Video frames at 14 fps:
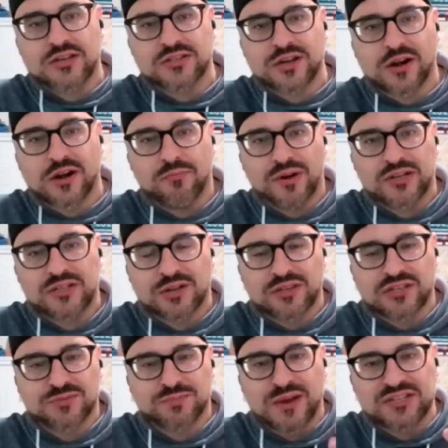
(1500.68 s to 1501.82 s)
stays there it brings out
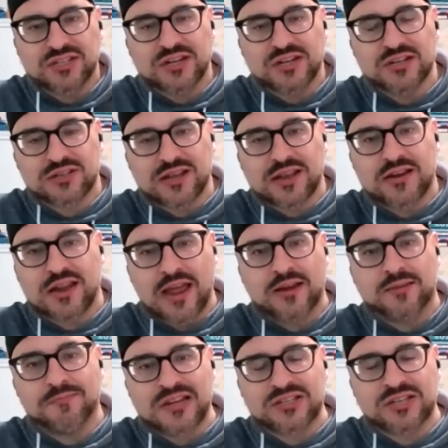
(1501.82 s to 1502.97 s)
the spiciness and
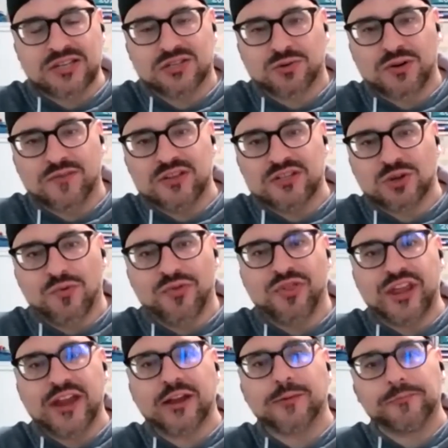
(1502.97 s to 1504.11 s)
and makes it sort of its own
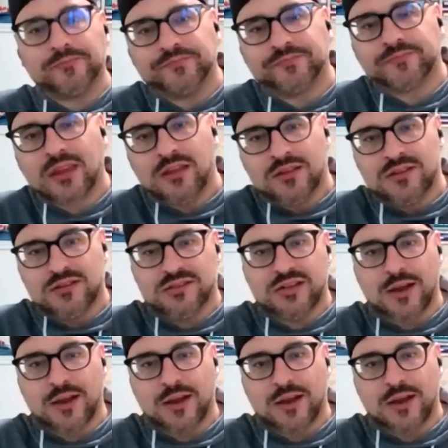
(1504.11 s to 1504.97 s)
thing mm-hmm.